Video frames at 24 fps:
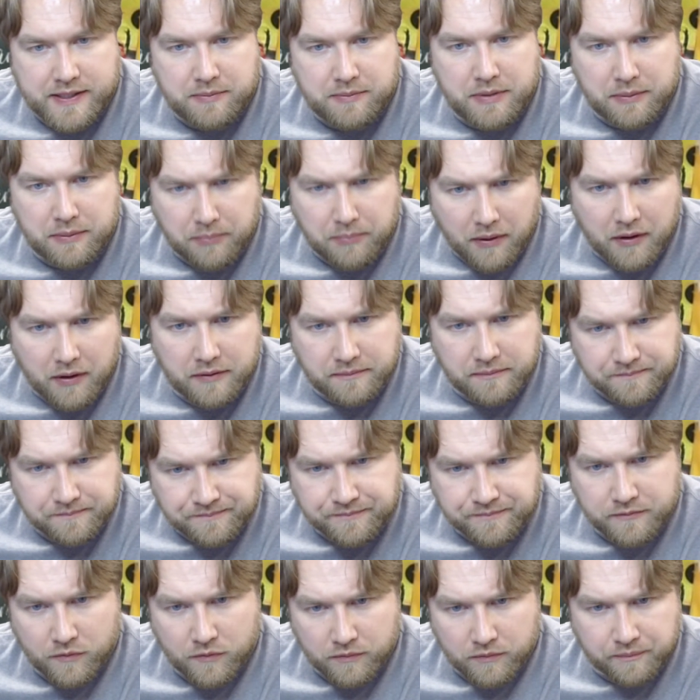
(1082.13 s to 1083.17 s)
meatball.
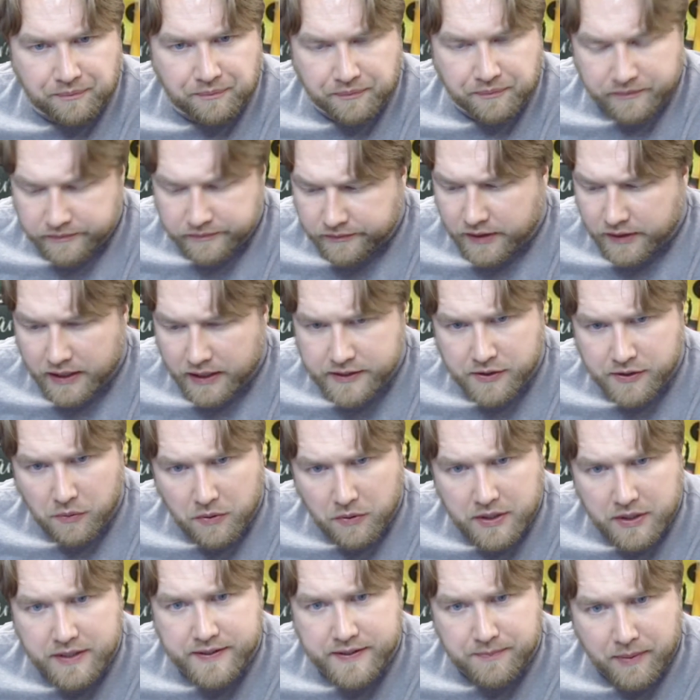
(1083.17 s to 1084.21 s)
Also,
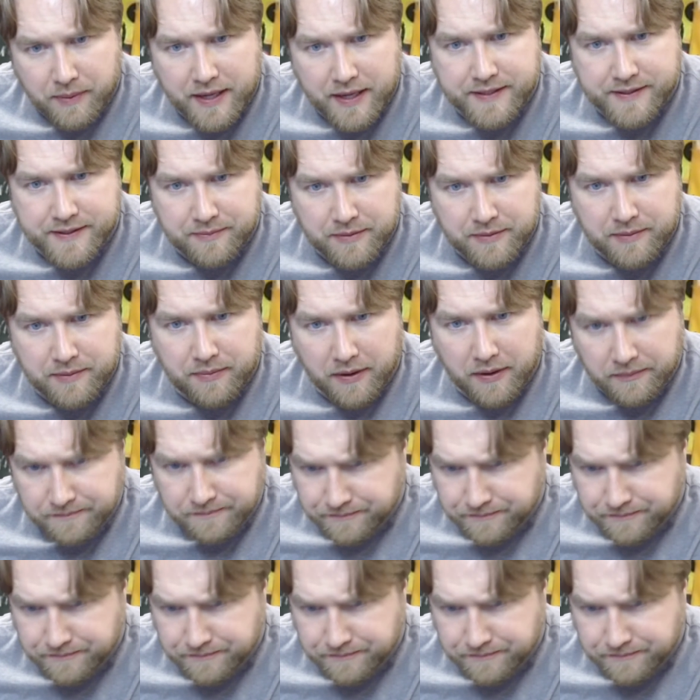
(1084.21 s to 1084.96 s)
a spicy meatball.